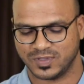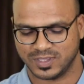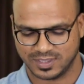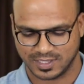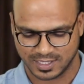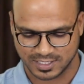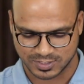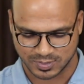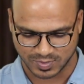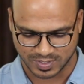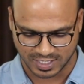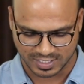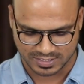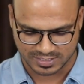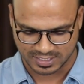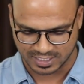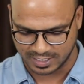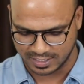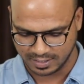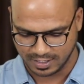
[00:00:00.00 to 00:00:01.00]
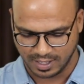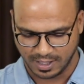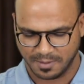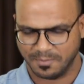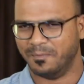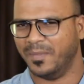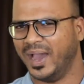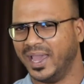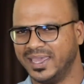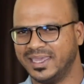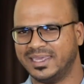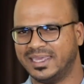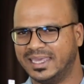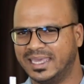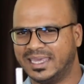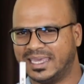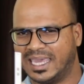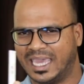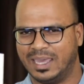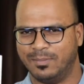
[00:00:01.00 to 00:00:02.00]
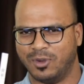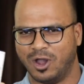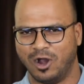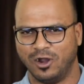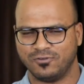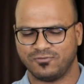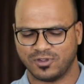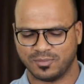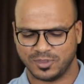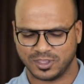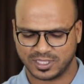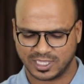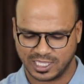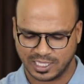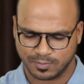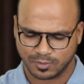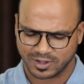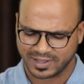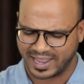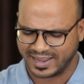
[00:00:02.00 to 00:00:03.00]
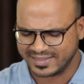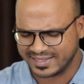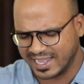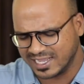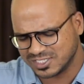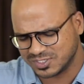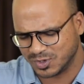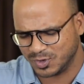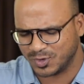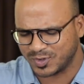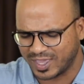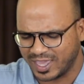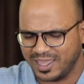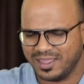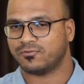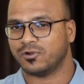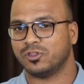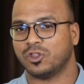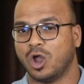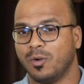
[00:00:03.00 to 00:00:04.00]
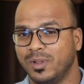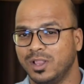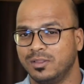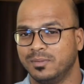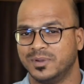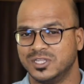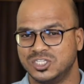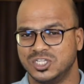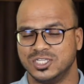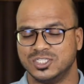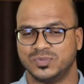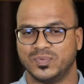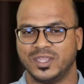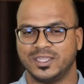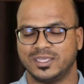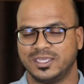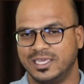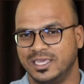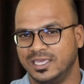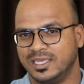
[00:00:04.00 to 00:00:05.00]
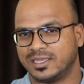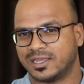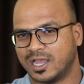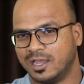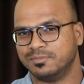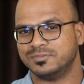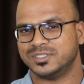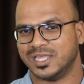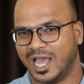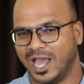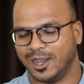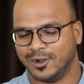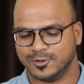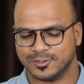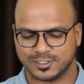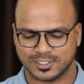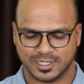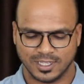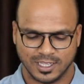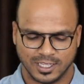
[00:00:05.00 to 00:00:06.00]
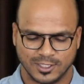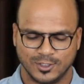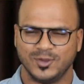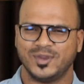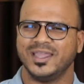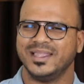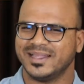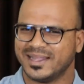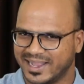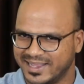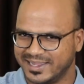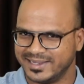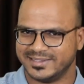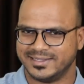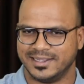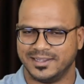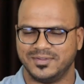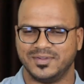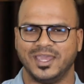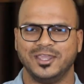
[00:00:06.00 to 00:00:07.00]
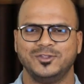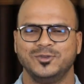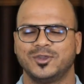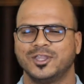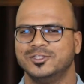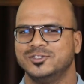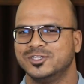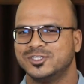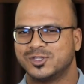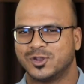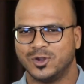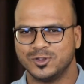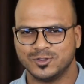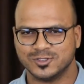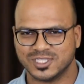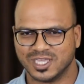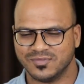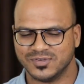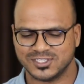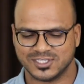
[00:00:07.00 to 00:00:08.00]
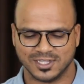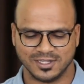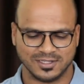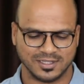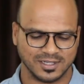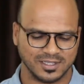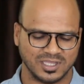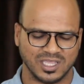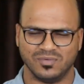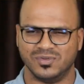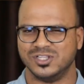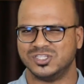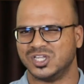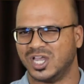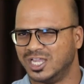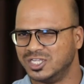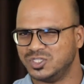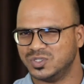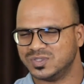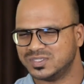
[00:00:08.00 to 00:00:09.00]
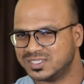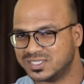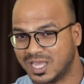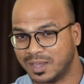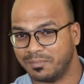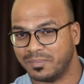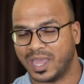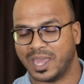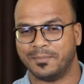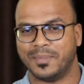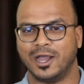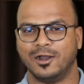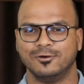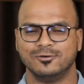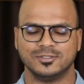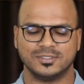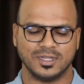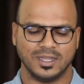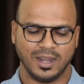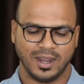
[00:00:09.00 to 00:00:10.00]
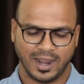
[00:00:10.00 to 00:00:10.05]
with this. You can see my key came out from the keyboard and that's okay. For normal machines, when key comes out, you can connect it, right? You can just go to service center, they will charge you some amount